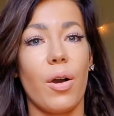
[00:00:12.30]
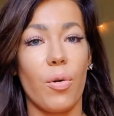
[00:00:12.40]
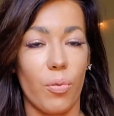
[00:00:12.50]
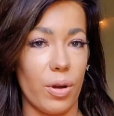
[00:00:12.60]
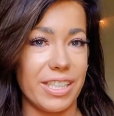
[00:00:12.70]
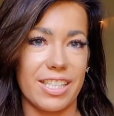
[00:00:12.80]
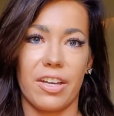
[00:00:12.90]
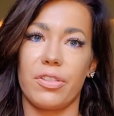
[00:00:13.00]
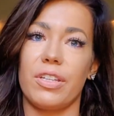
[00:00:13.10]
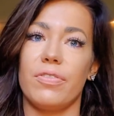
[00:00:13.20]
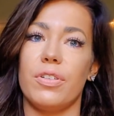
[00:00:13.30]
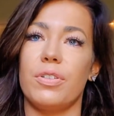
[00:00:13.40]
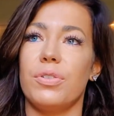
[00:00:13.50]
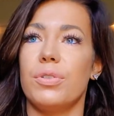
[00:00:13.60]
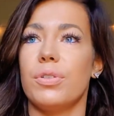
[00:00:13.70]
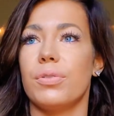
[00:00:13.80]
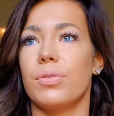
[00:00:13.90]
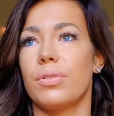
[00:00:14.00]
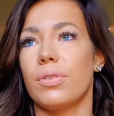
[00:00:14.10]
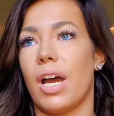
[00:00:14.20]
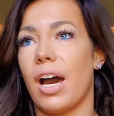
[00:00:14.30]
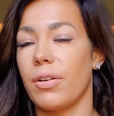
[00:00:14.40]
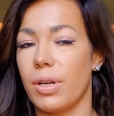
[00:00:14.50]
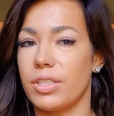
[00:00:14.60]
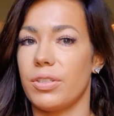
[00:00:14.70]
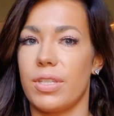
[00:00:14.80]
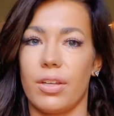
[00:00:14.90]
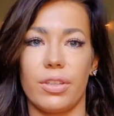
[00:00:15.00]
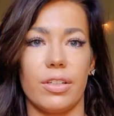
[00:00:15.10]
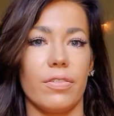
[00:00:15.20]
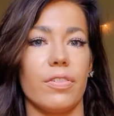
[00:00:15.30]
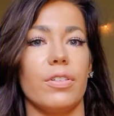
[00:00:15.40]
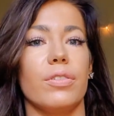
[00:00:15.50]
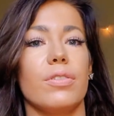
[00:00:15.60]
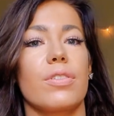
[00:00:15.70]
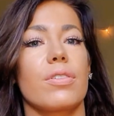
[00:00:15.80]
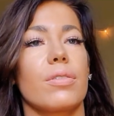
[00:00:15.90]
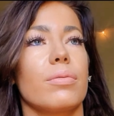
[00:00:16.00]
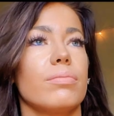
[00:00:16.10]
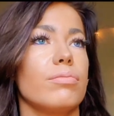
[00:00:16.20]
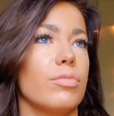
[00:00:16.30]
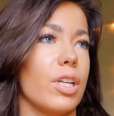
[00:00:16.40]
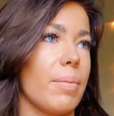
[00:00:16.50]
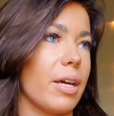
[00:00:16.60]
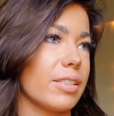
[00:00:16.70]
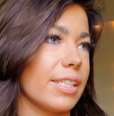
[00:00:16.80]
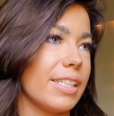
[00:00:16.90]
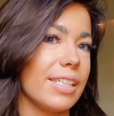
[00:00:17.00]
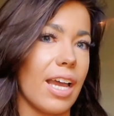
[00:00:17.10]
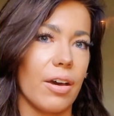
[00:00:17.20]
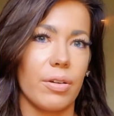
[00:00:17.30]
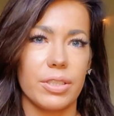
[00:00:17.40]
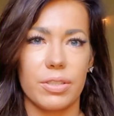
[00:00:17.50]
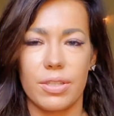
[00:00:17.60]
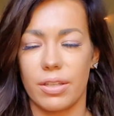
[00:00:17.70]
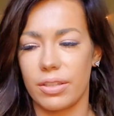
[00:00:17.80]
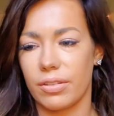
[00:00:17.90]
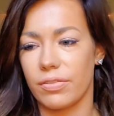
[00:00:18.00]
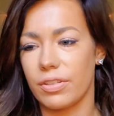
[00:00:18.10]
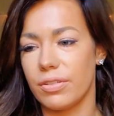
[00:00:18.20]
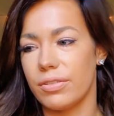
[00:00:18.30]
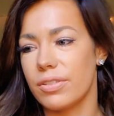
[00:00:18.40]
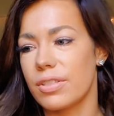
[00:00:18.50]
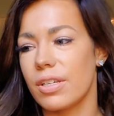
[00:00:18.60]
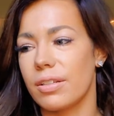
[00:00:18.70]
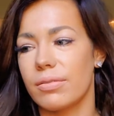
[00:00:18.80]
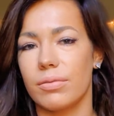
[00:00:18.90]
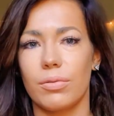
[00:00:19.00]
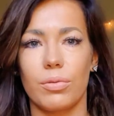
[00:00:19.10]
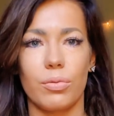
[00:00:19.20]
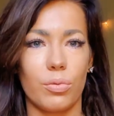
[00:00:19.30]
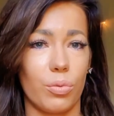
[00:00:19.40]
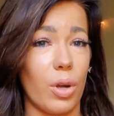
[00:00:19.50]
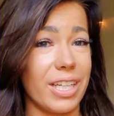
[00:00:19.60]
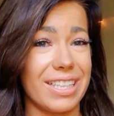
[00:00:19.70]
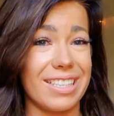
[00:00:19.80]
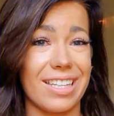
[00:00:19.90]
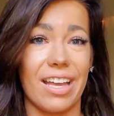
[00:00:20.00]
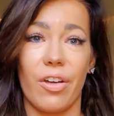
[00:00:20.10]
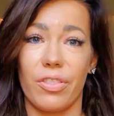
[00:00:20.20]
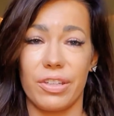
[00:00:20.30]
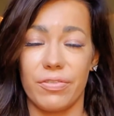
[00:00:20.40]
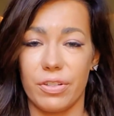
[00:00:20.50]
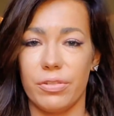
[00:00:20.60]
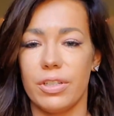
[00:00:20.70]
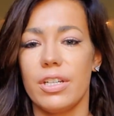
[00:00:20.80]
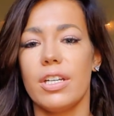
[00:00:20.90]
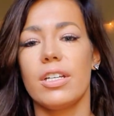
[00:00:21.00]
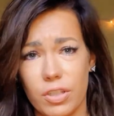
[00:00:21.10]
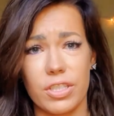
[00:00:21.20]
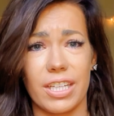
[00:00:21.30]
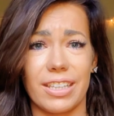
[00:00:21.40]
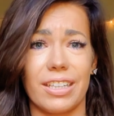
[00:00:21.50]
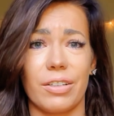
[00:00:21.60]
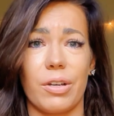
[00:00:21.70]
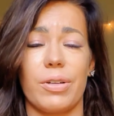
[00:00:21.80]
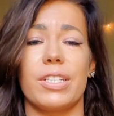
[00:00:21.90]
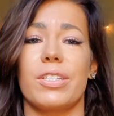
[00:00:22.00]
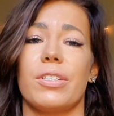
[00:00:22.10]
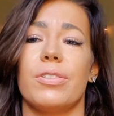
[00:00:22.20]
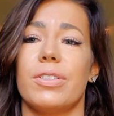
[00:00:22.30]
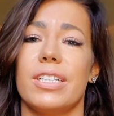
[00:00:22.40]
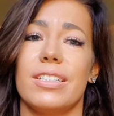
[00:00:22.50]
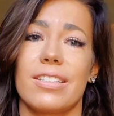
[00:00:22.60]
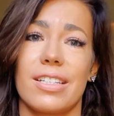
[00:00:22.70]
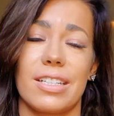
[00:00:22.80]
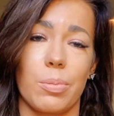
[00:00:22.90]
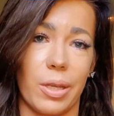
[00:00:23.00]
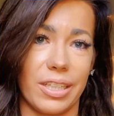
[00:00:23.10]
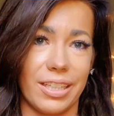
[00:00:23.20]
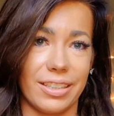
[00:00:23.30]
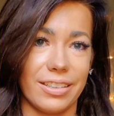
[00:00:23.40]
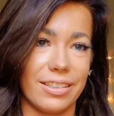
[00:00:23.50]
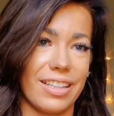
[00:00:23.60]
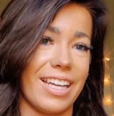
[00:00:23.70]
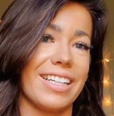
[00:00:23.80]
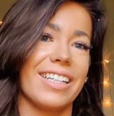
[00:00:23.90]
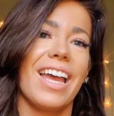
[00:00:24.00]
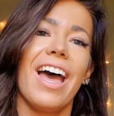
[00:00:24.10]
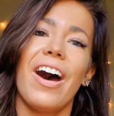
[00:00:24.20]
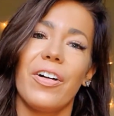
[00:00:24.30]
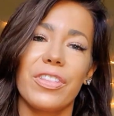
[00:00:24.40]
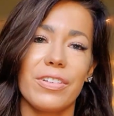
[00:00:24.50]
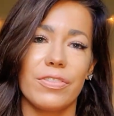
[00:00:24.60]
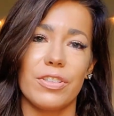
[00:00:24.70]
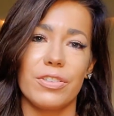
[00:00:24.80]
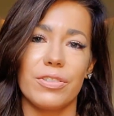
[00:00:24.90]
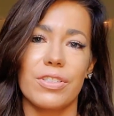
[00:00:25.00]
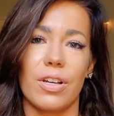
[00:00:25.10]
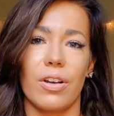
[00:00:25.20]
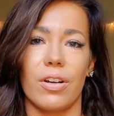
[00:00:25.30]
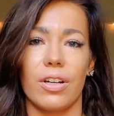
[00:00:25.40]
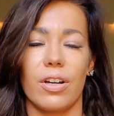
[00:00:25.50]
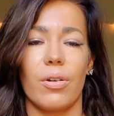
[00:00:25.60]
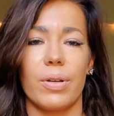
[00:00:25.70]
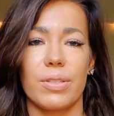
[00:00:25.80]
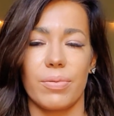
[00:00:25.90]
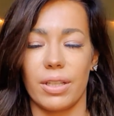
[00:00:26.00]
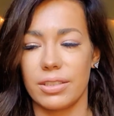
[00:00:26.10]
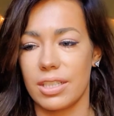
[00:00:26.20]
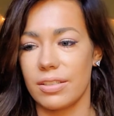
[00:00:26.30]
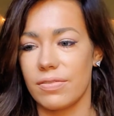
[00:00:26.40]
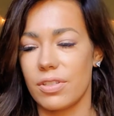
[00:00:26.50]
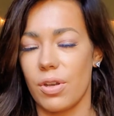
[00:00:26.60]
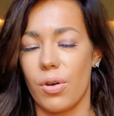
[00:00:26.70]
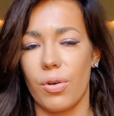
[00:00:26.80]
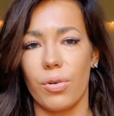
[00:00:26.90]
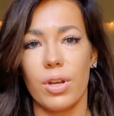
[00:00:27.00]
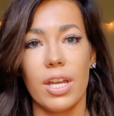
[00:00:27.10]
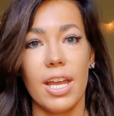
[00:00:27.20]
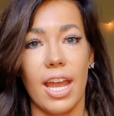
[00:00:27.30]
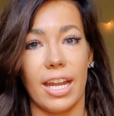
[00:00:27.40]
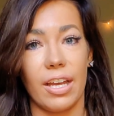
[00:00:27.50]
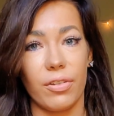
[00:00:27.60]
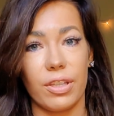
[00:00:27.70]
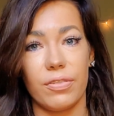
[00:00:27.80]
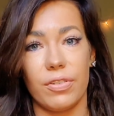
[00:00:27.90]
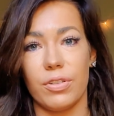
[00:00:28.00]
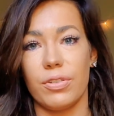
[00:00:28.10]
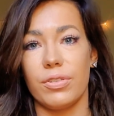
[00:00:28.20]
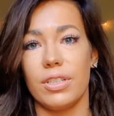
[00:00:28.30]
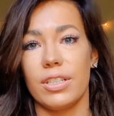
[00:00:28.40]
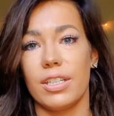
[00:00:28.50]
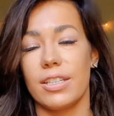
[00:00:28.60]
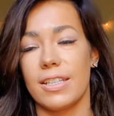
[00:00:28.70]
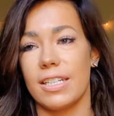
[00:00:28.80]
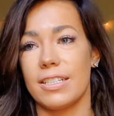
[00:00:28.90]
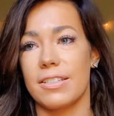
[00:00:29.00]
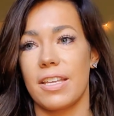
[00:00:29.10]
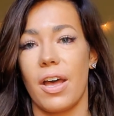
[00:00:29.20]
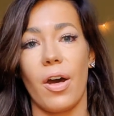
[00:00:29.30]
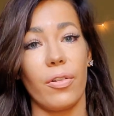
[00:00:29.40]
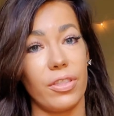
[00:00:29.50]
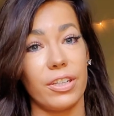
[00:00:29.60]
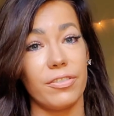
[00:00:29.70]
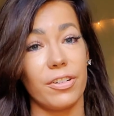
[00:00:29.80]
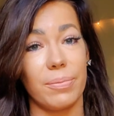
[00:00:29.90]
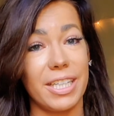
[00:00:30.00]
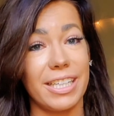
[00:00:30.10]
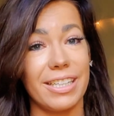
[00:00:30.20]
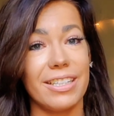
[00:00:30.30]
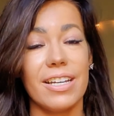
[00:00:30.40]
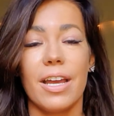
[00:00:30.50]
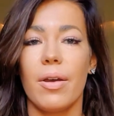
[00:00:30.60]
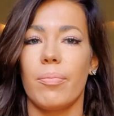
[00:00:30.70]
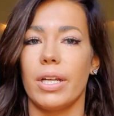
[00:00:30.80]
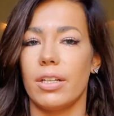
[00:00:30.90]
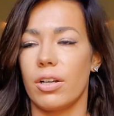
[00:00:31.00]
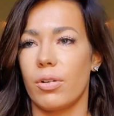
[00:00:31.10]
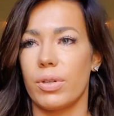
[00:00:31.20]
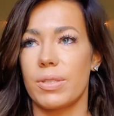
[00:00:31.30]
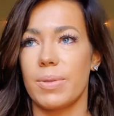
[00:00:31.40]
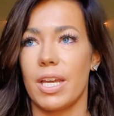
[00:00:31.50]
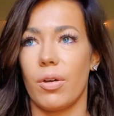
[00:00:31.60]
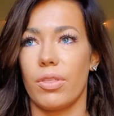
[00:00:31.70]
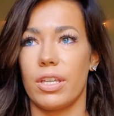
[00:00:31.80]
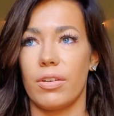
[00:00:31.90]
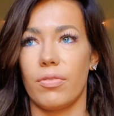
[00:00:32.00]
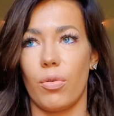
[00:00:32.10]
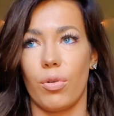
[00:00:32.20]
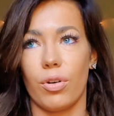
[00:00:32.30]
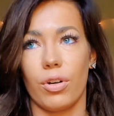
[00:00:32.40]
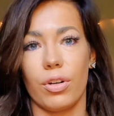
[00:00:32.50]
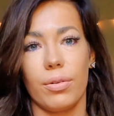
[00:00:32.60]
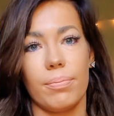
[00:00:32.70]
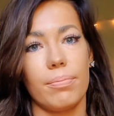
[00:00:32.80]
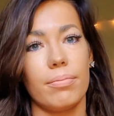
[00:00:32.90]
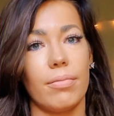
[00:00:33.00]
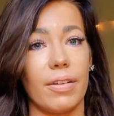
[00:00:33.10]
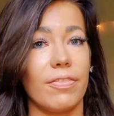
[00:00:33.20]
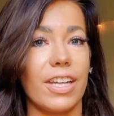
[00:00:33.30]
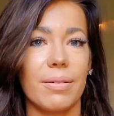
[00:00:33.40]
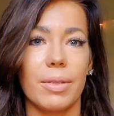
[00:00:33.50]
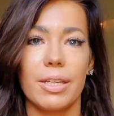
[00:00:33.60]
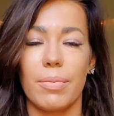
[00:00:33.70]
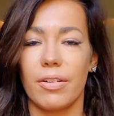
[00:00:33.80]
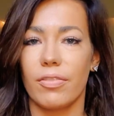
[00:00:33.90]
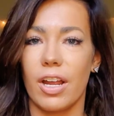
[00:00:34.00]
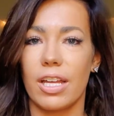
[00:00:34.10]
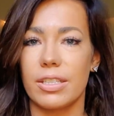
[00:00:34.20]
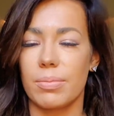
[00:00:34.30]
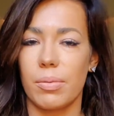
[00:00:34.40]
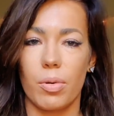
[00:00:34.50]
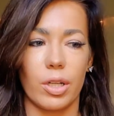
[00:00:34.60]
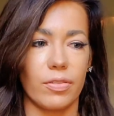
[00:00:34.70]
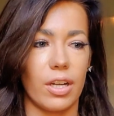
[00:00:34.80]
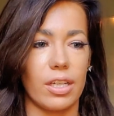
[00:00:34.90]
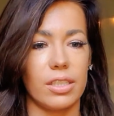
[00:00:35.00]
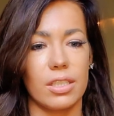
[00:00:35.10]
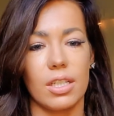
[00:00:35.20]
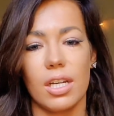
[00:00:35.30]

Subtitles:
what is healthy food? How do I choose healthier foods? When I'm out to eat, how do I choose healthier foods? What is a healthy food? First thing that I'll go into is explaining that healthy foods are always relative. So a healthy food that is healthy for me might not always be healthy for my family, my friends, my boyfriend.